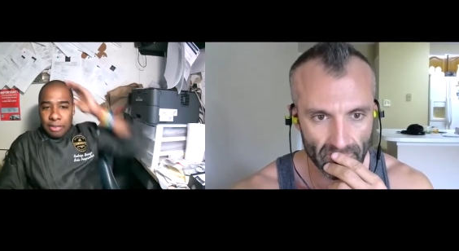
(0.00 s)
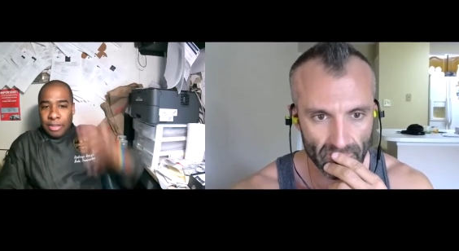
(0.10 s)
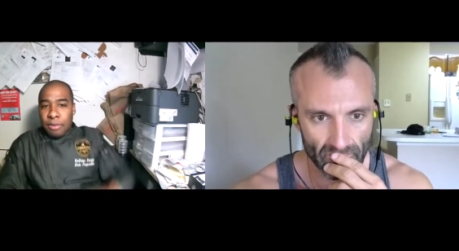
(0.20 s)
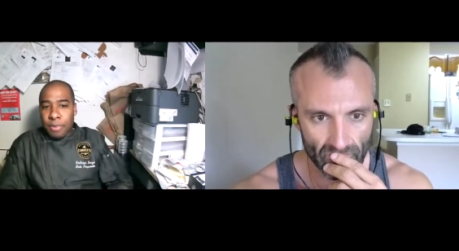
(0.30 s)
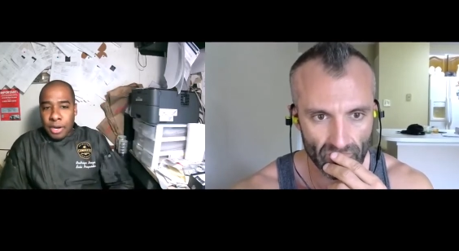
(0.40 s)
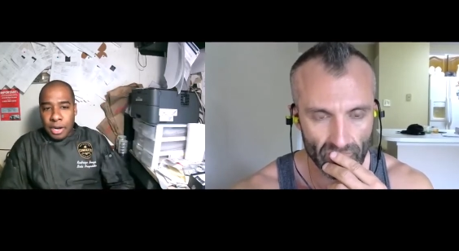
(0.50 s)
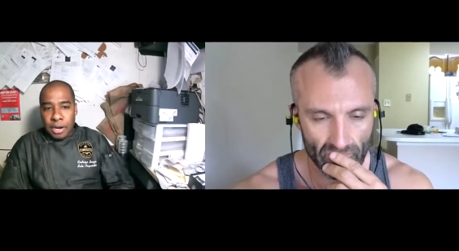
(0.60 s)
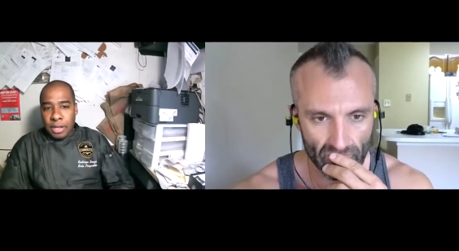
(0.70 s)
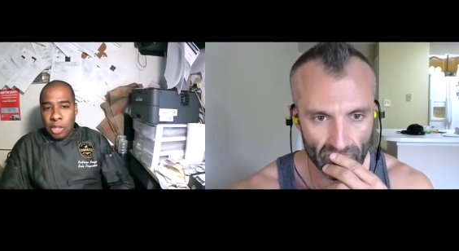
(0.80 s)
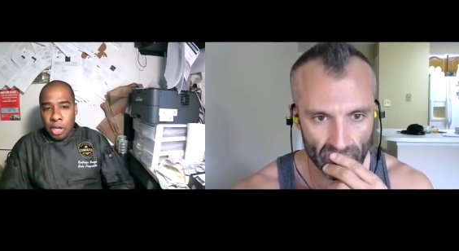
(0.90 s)
Speaker 1: that we are.
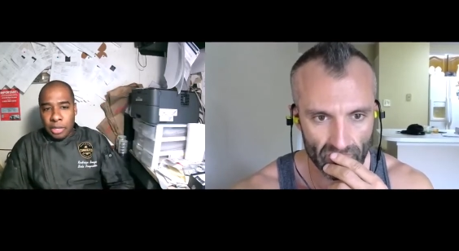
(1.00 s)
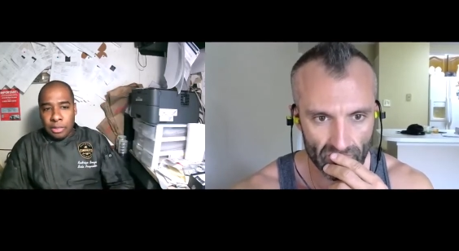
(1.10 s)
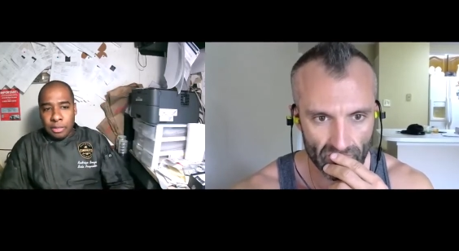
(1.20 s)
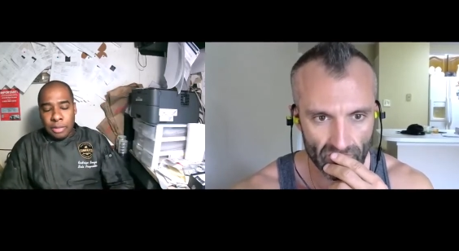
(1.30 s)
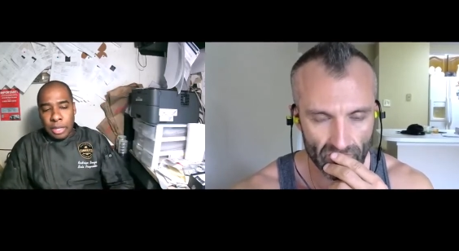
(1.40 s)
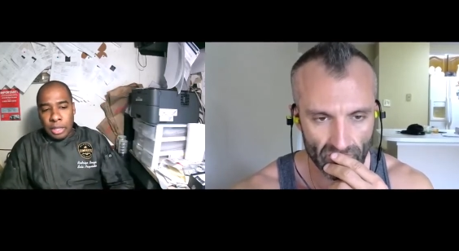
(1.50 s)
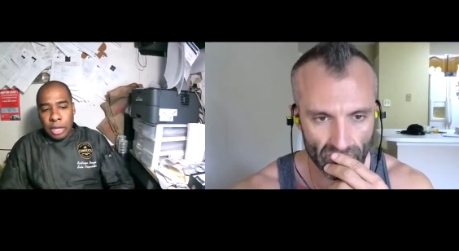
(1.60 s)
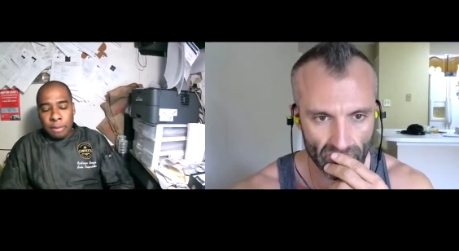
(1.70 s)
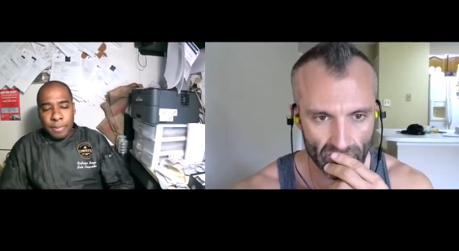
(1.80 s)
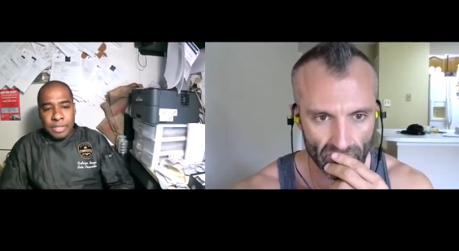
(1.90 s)
A lot
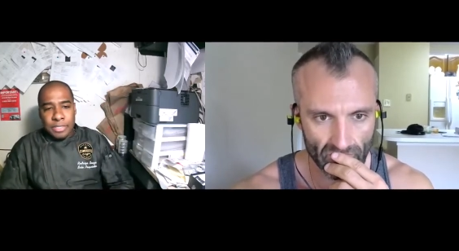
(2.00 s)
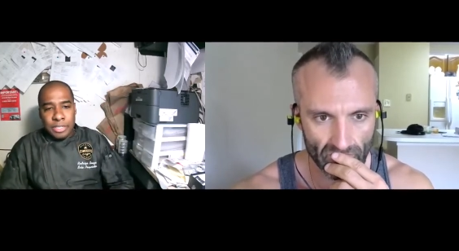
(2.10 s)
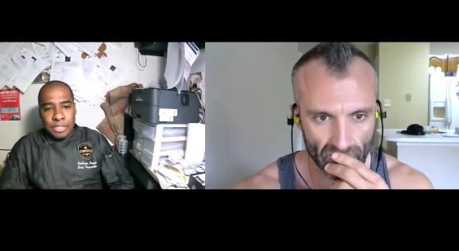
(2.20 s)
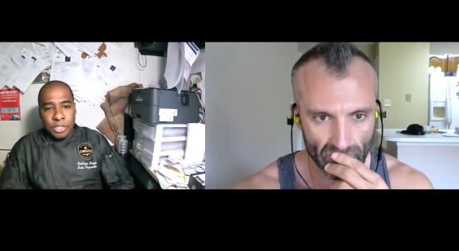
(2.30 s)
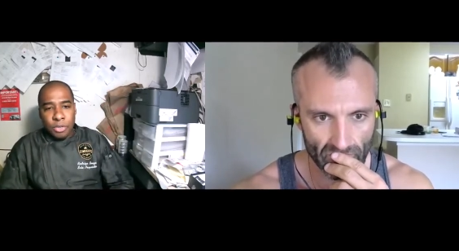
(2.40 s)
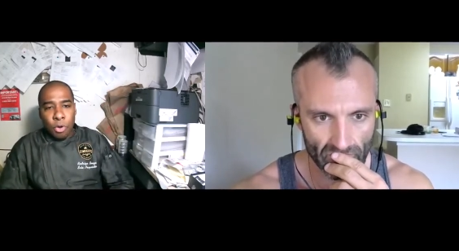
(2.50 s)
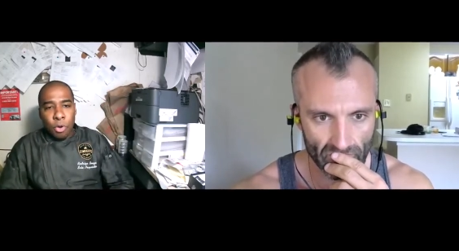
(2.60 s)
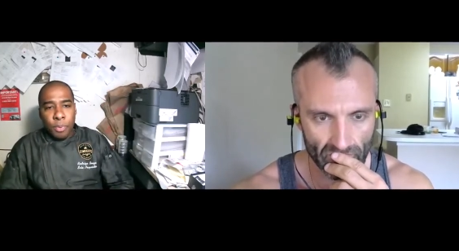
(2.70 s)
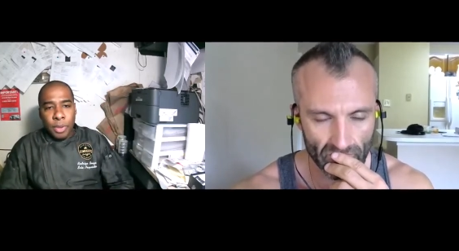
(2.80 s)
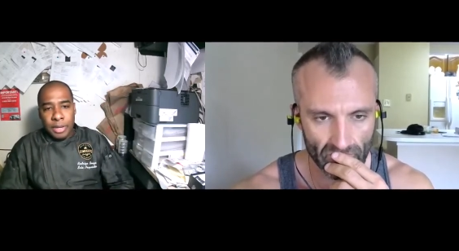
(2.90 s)
of businesses are still
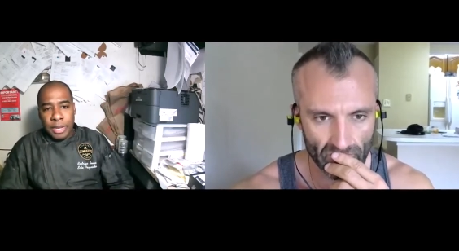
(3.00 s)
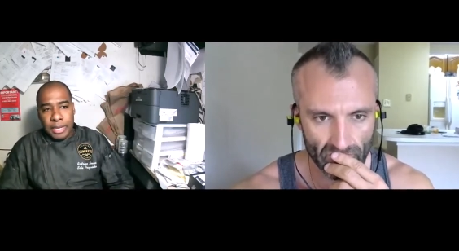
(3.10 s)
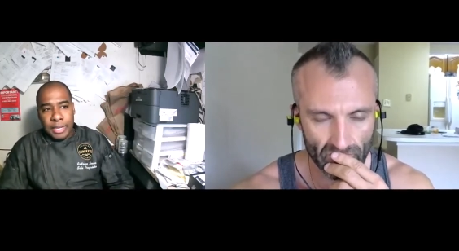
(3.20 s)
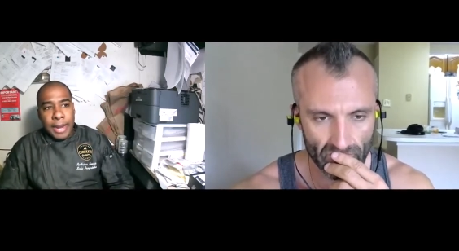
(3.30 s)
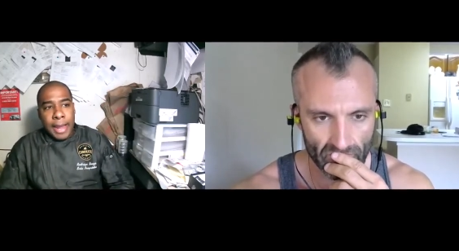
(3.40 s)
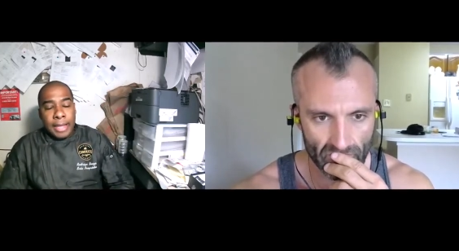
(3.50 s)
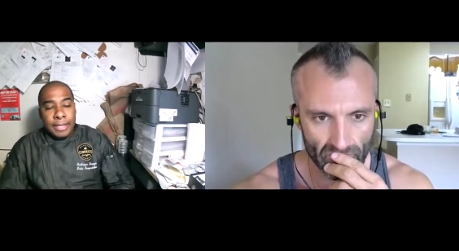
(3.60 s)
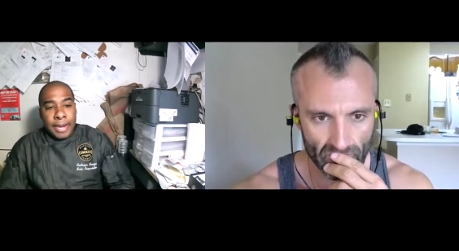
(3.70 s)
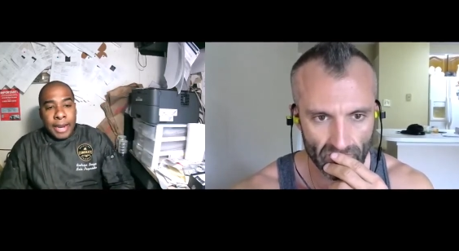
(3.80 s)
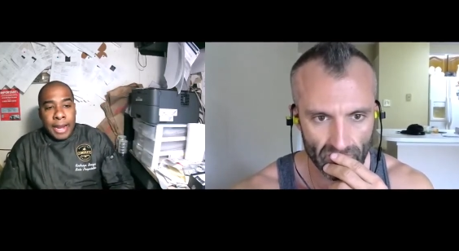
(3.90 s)
open. They
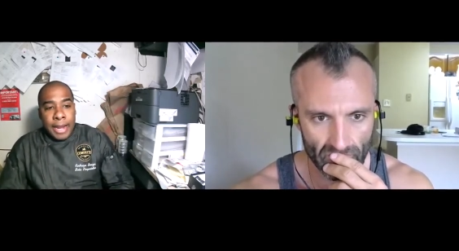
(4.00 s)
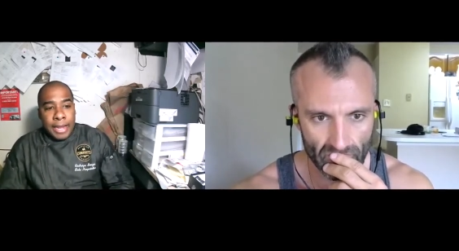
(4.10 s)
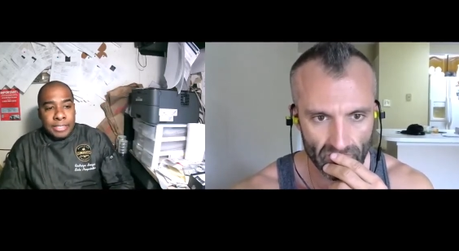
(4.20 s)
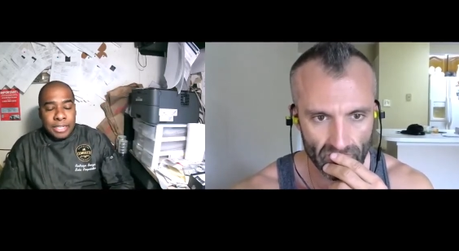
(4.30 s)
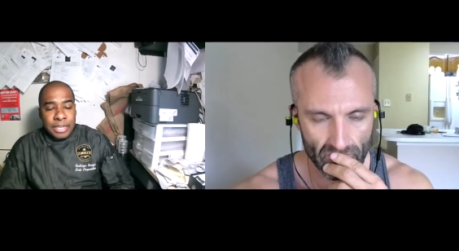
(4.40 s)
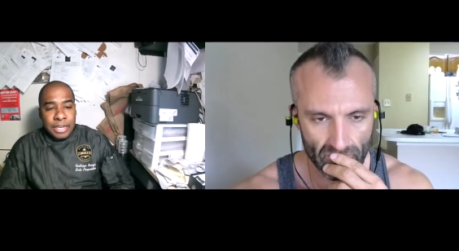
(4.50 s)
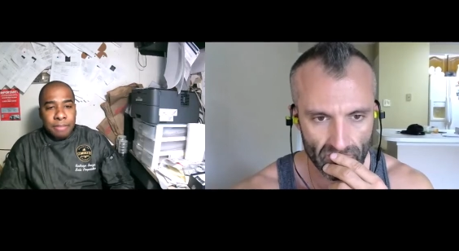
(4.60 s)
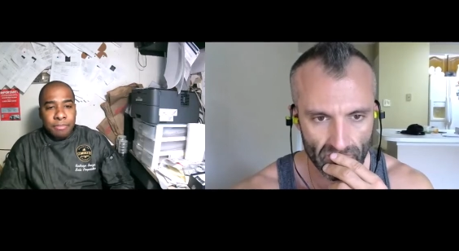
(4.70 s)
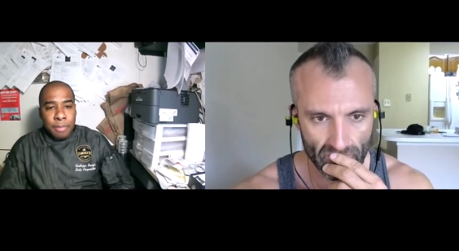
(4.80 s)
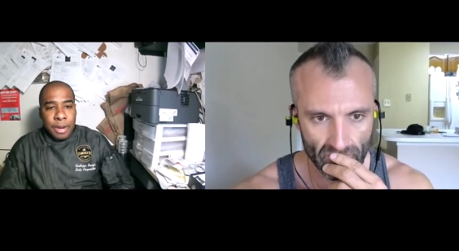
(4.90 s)
are asking
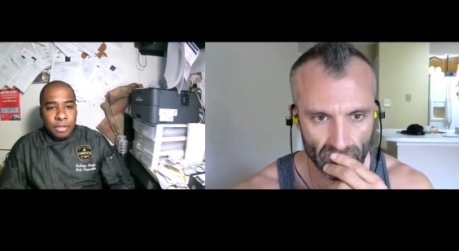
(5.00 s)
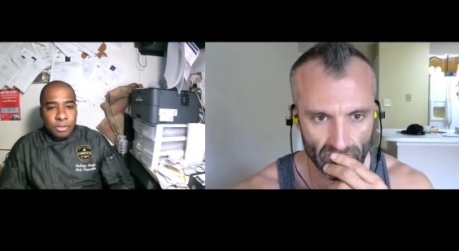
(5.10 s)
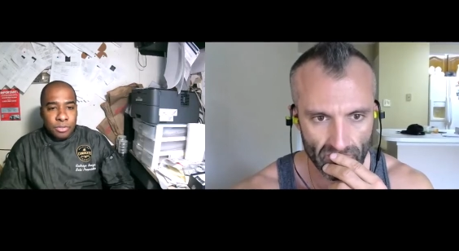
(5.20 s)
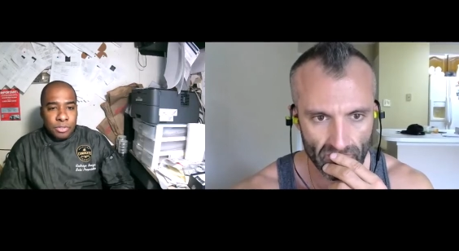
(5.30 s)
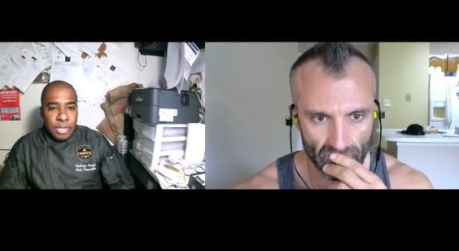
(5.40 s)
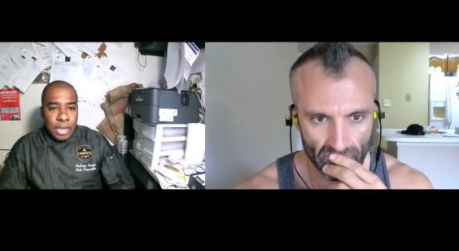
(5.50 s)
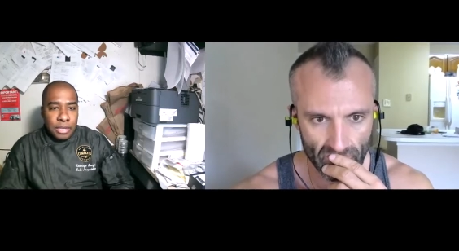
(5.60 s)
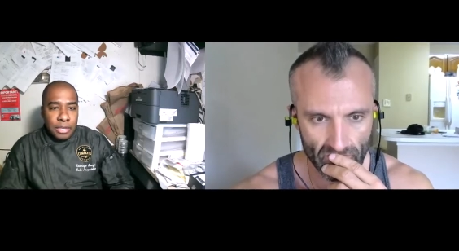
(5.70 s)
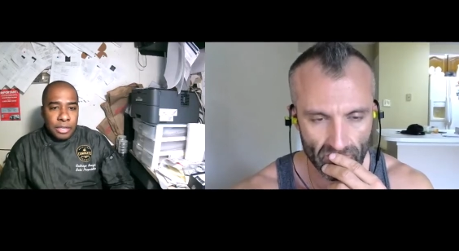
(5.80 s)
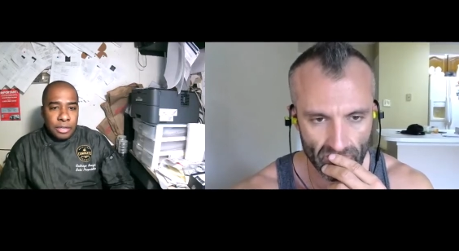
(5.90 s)
everybody to
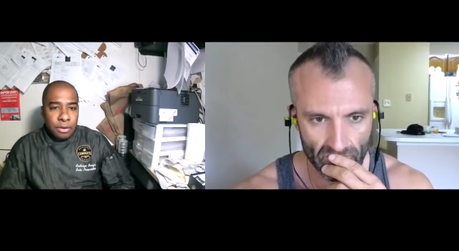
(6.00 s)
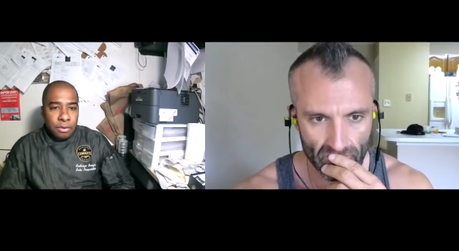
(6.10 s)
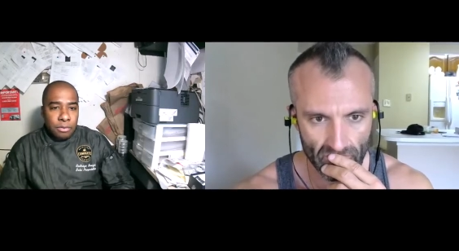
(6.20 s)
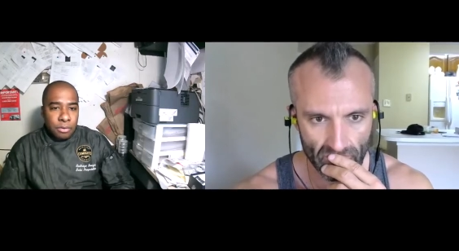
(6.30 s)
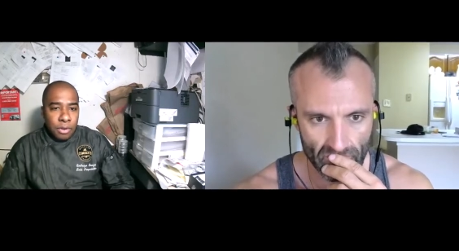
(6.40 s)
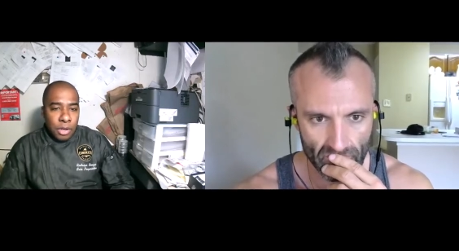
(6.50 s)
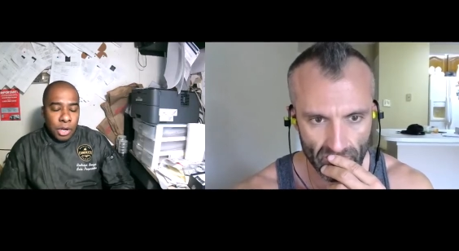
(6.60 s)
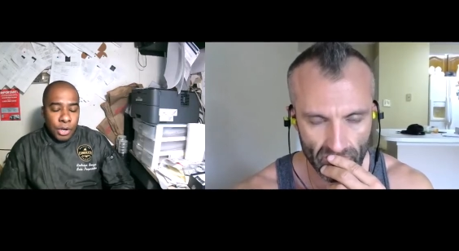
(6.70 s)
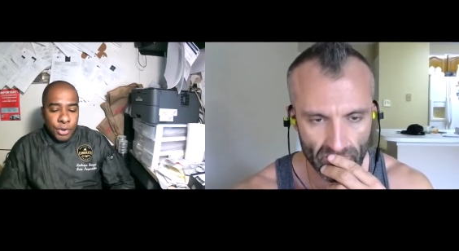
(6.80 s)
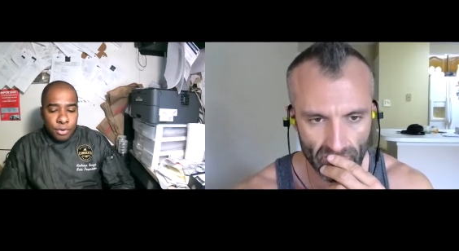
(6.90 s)
stay, you know,
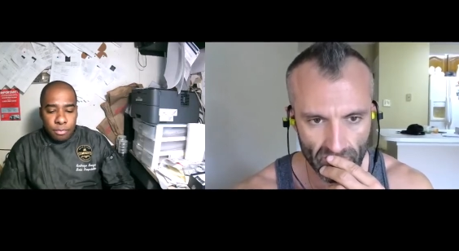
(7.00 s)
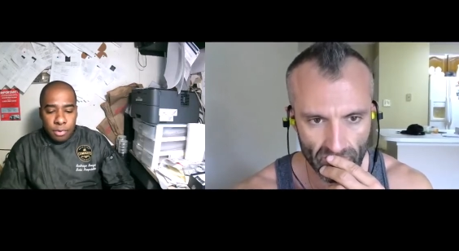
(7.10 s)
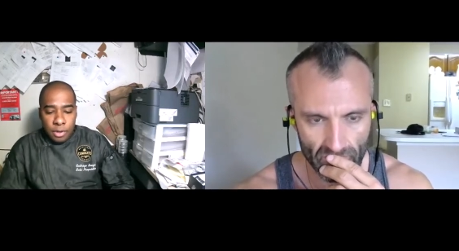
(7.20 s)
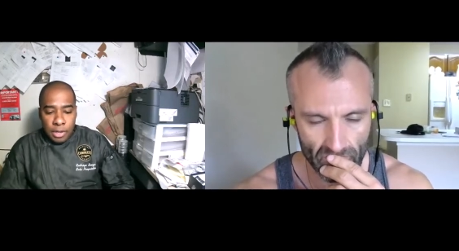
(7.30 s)
home.